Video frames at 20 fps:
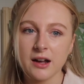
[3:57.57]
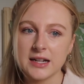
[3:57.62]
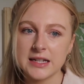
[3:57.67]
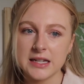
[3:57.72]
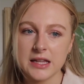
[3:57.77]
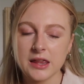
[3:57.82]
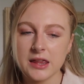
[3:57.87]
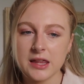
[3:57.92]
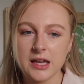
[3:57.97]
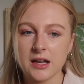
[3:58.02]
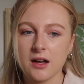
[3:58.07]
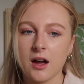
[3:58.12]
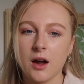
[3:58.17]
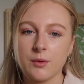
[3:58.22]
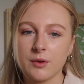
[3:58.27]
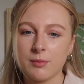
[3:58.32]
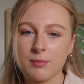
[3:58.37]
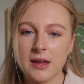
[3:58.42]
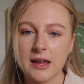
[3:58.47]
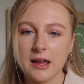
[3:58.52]
I didn't think I
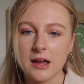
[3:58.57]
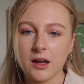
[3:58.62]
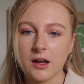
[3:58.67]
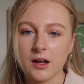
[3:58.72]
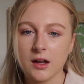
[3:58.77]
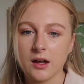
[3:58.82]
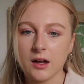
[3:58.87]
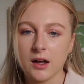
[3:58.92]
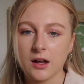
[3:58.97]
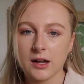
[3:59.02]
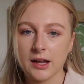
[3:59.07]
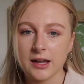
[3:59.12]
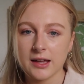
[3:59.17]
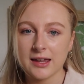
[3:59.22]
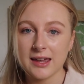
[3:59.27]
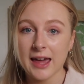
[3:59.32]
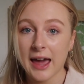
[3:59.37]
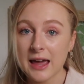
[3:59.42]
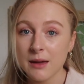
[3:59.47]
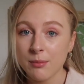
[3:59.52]
would be
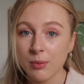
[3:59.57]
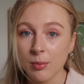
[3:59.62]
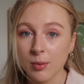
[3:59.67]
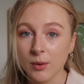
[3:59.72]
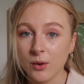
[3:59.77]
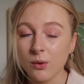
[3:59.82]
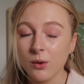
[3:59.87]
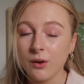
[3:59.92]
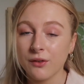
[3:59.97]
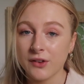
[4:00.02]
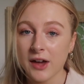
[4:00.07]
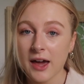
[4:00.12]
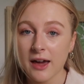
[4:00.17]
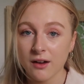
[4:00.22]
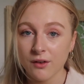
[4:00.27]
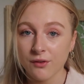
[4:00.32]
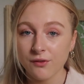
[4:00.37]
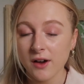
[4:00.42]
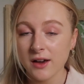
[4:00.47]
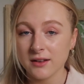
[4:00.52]
like capable of
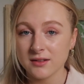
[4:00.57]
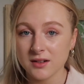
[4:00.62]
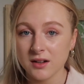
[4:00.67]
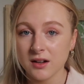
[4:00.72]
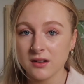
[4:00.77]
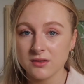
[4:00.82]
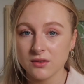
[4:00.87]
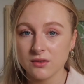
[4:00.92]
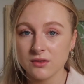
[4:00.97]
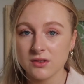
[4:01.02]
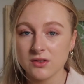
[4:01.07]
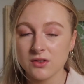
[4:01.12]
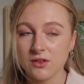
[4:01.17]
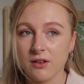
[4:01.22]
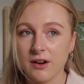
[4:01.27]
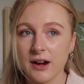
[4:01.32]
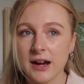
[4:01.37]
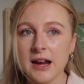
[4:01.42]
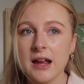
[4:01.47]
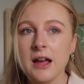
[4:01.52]
getting a first class honours
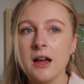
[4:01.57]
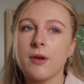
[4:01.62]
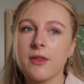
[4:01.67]
degree.